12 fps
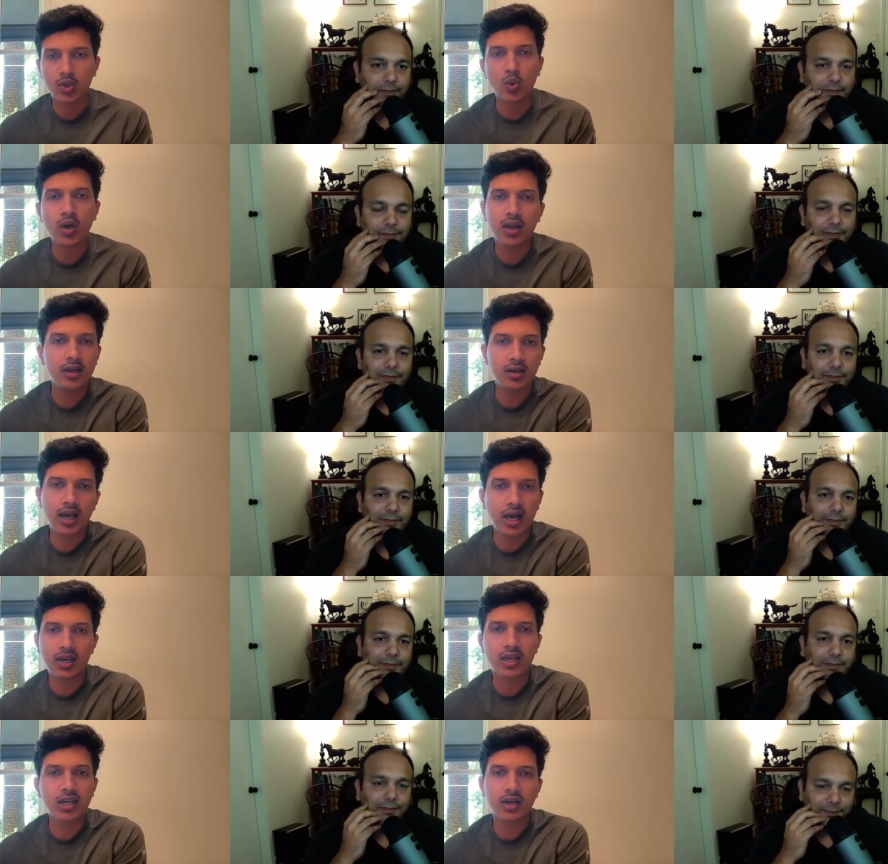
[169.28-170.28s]
Speaker 1: Google
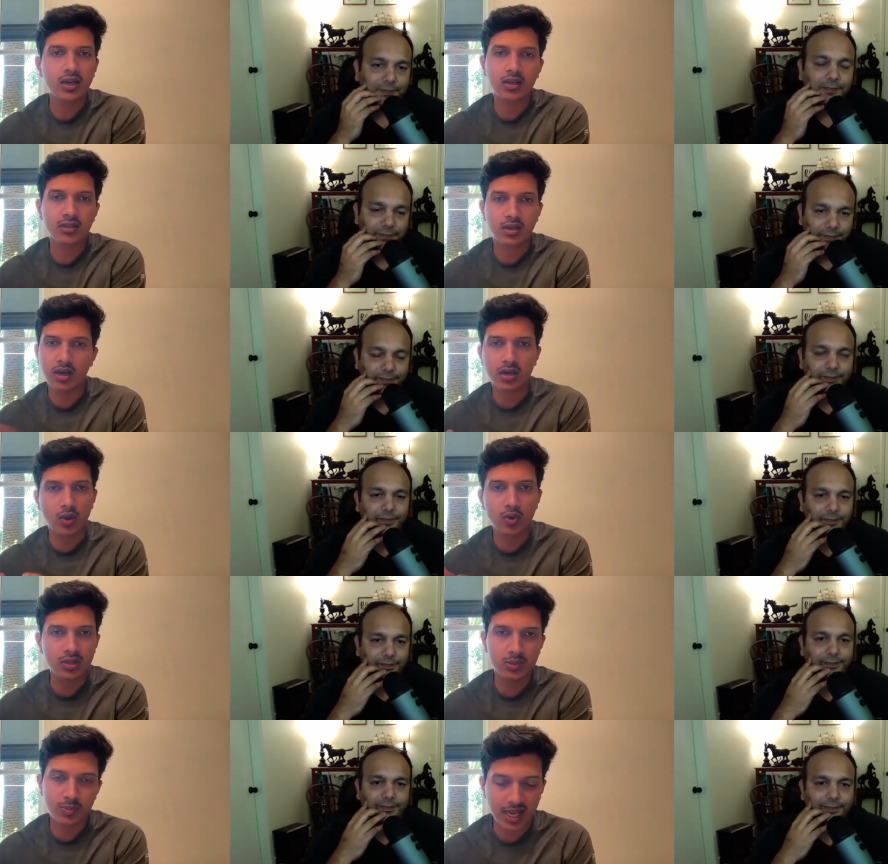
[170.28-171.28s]
early career uh,
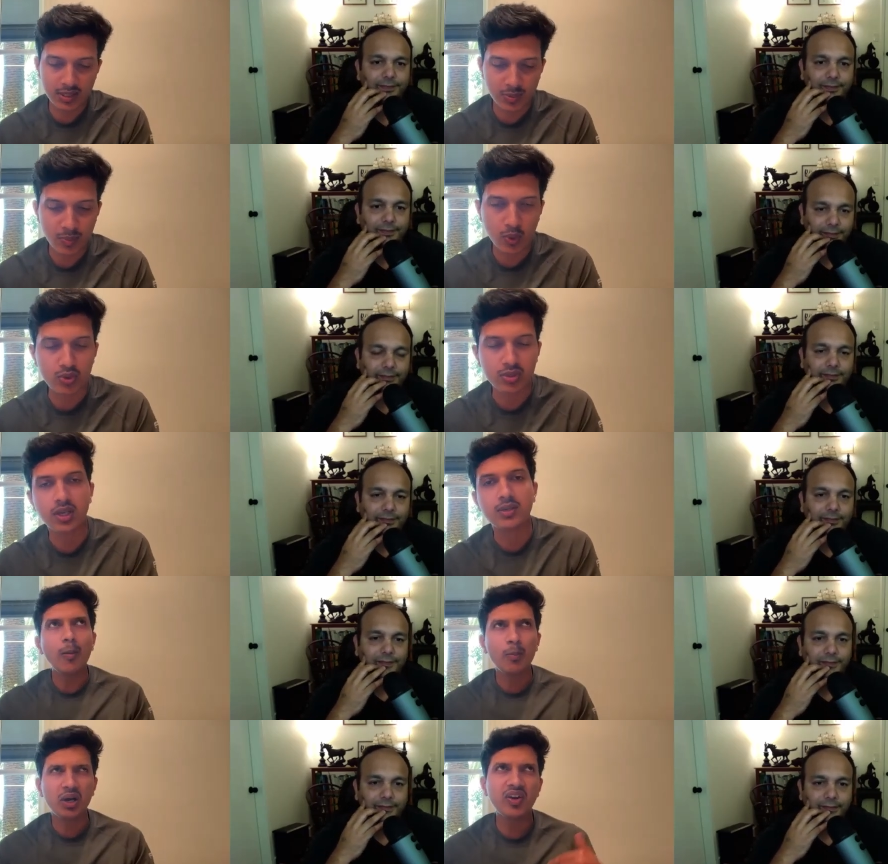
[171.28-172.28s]
role is, has been
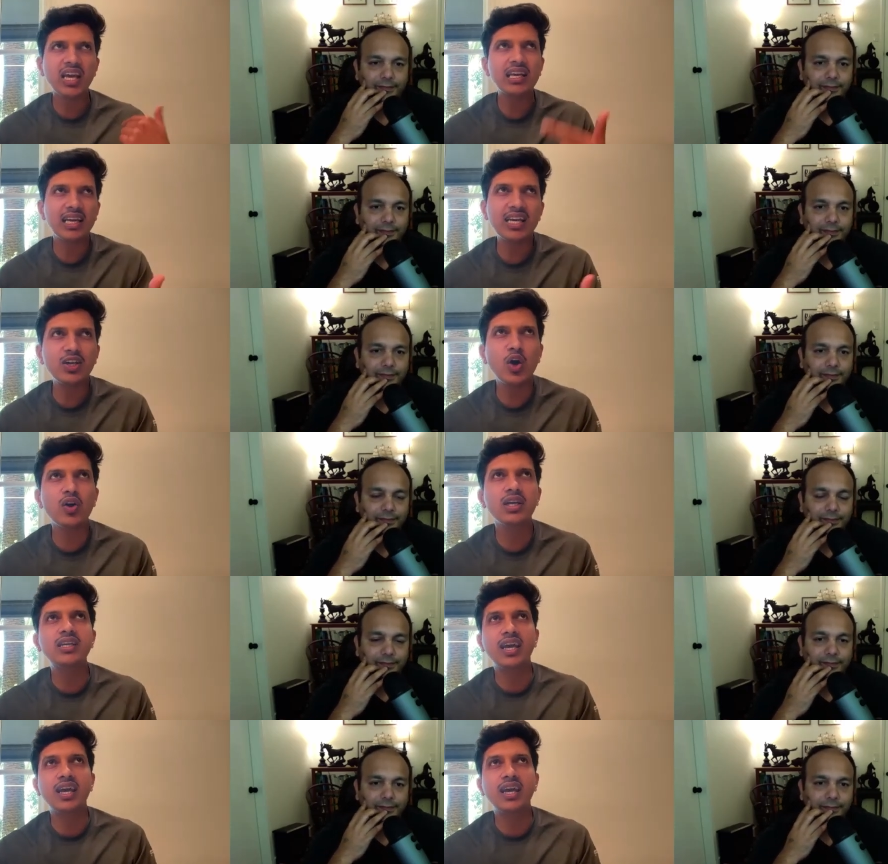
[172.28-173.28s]
posted. But when I clicked on
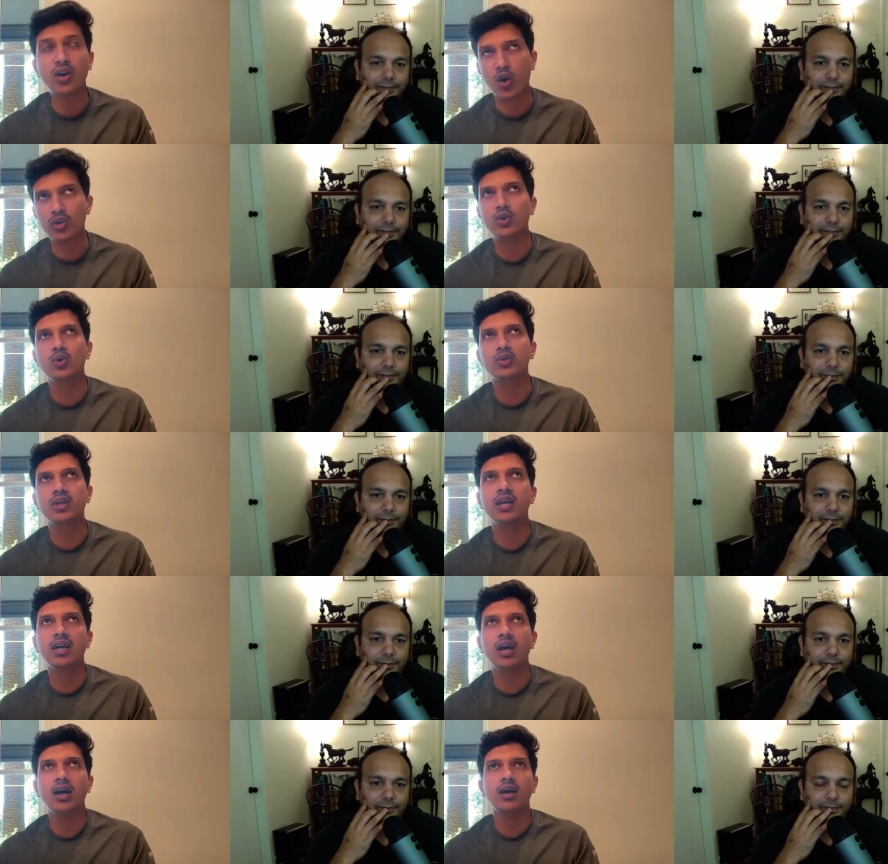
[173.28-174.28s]
it, I, I got to know
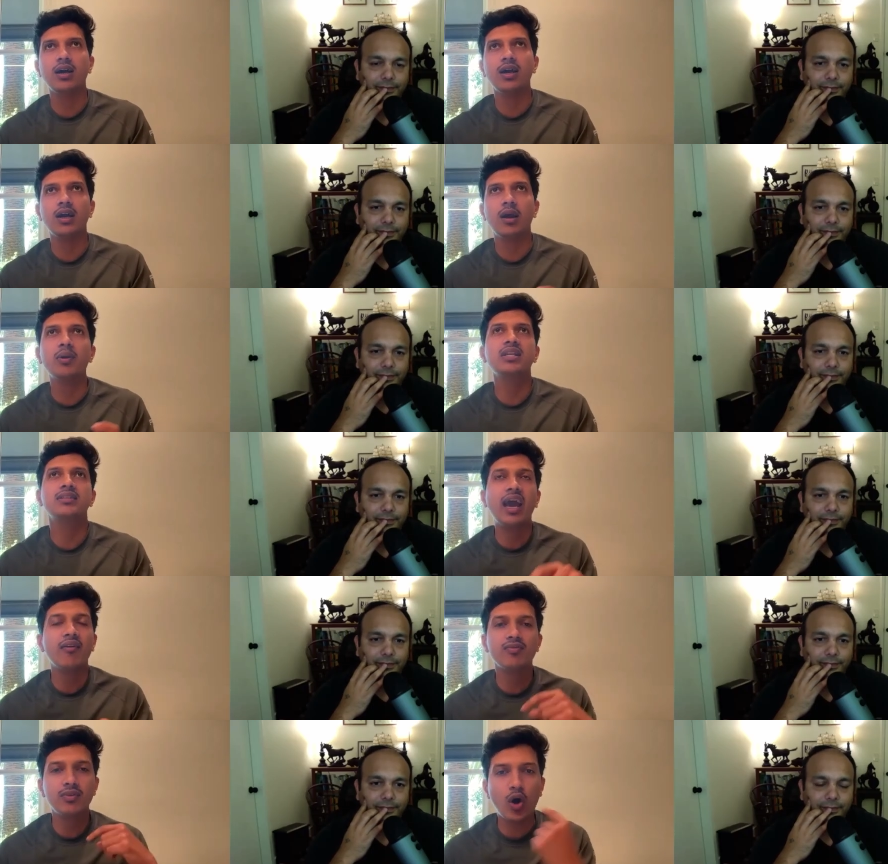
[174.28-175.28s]
that, uh, I mean, they
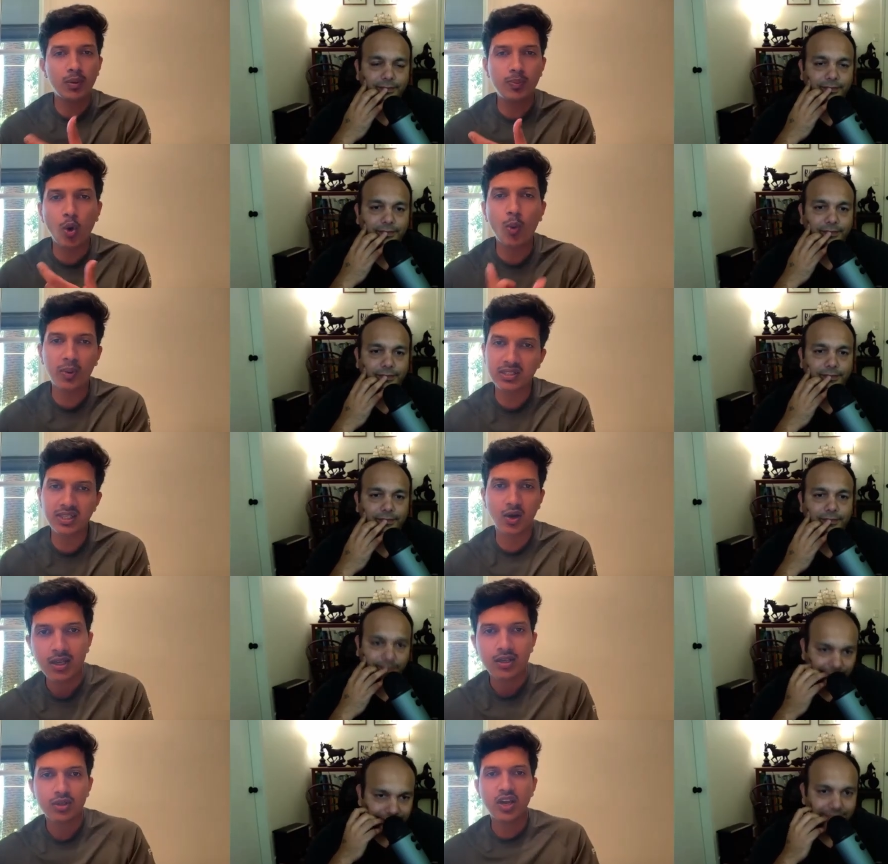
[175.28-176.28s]
have not opened the
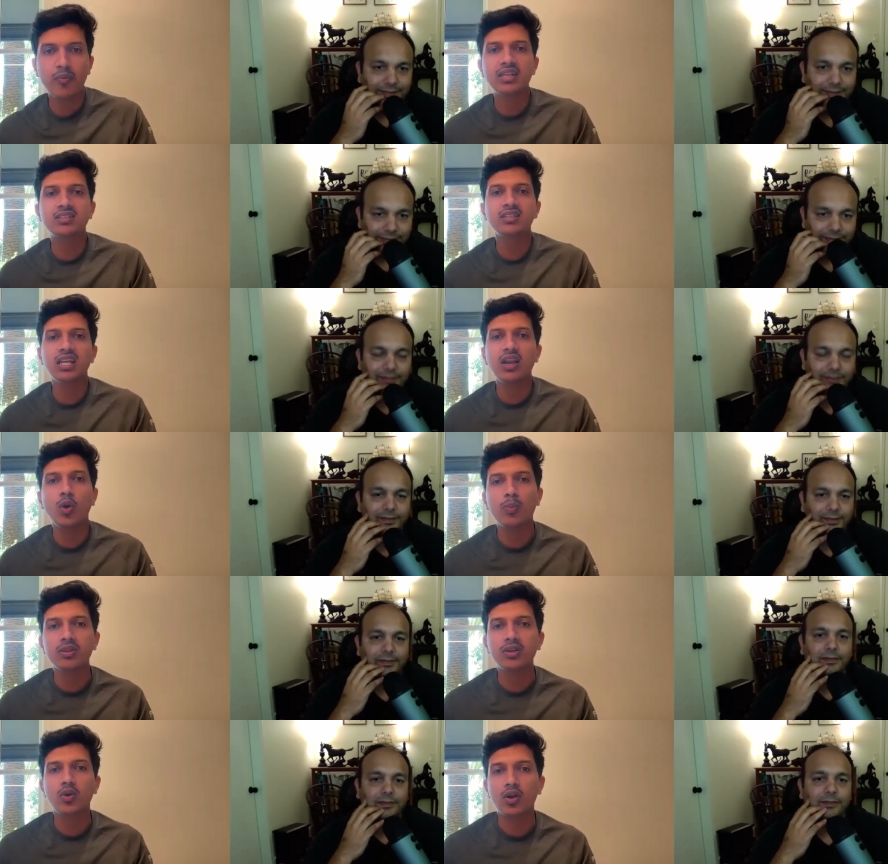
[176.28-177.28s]
role. So they mentioned they'll
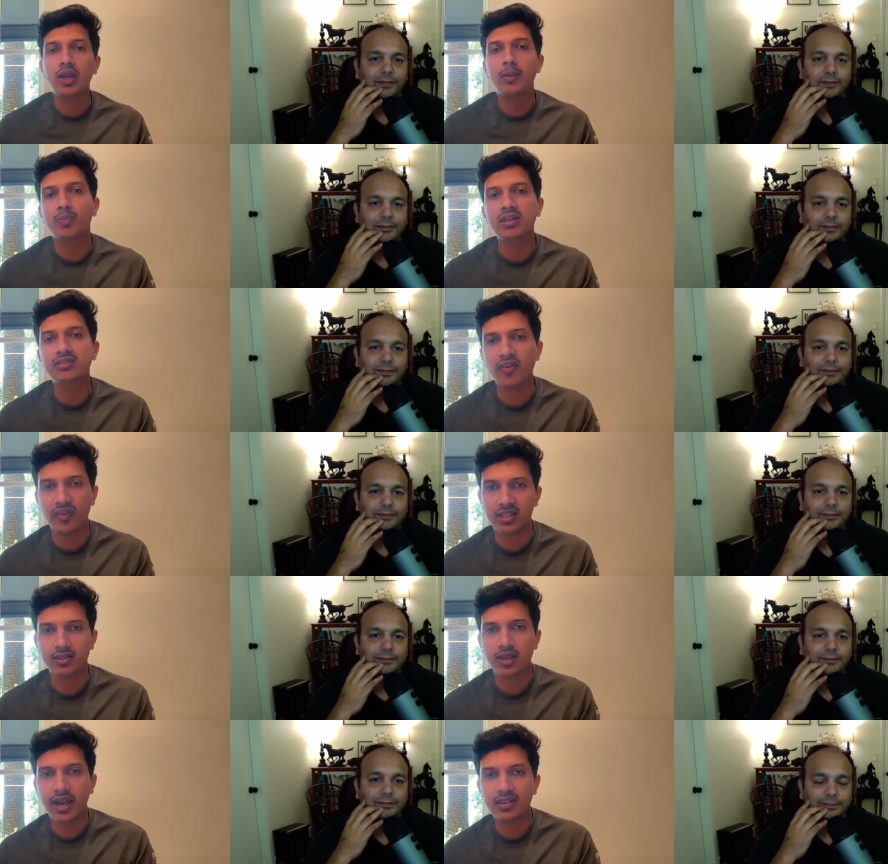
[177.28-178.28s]
open the role on April
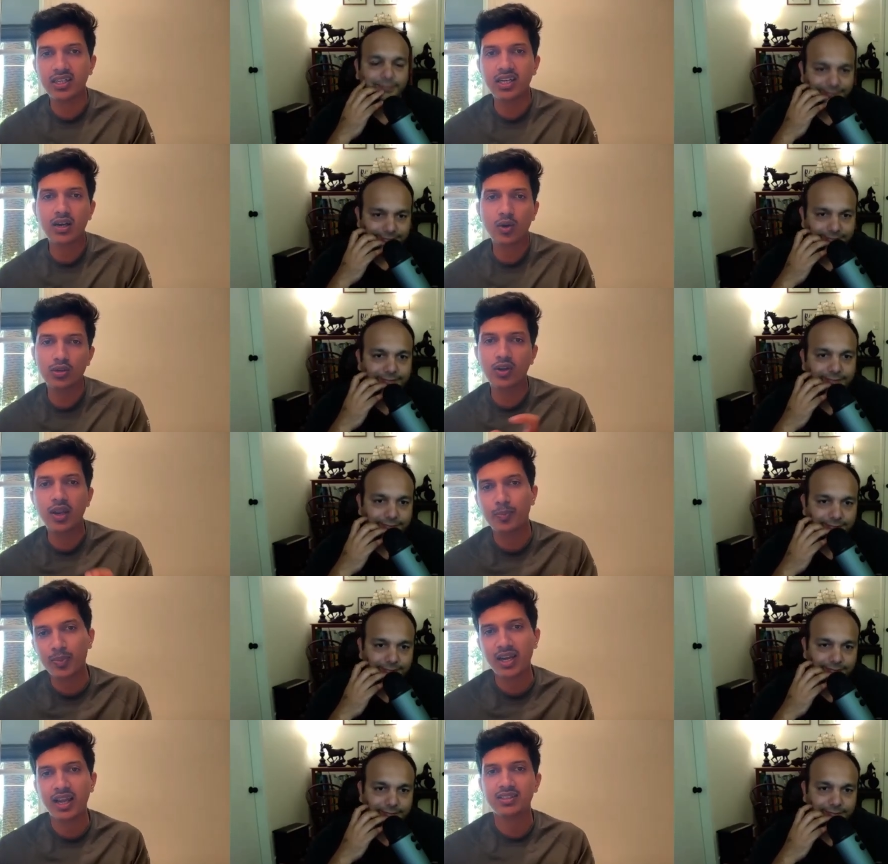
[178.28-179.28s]
7th and it will close on
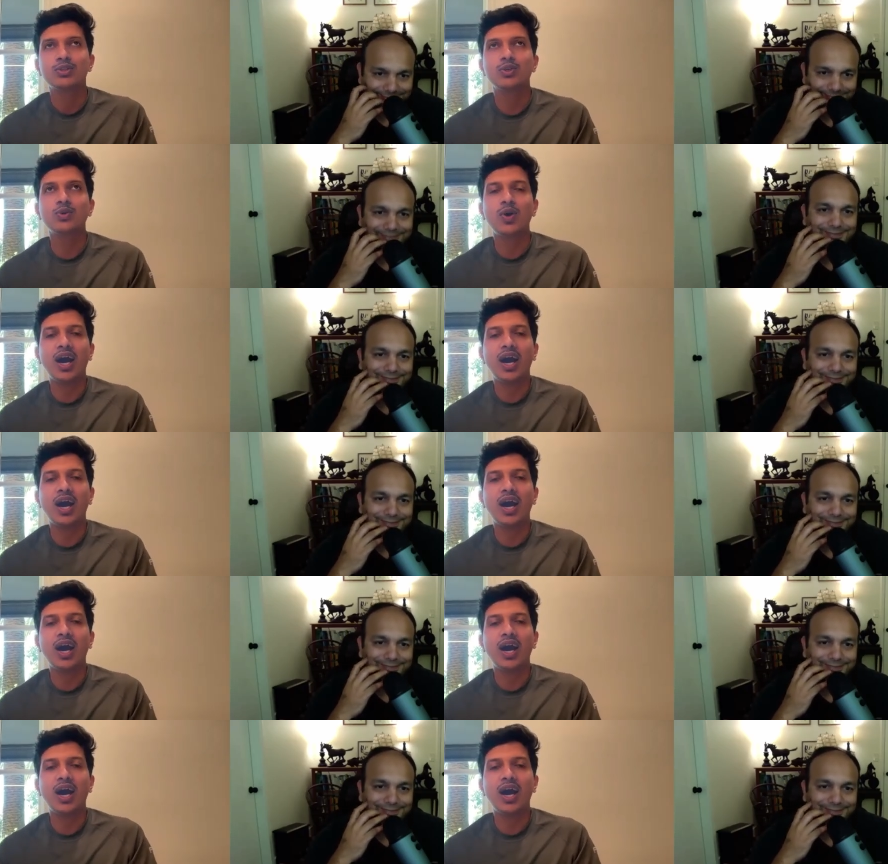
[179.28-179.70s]
April 9th. So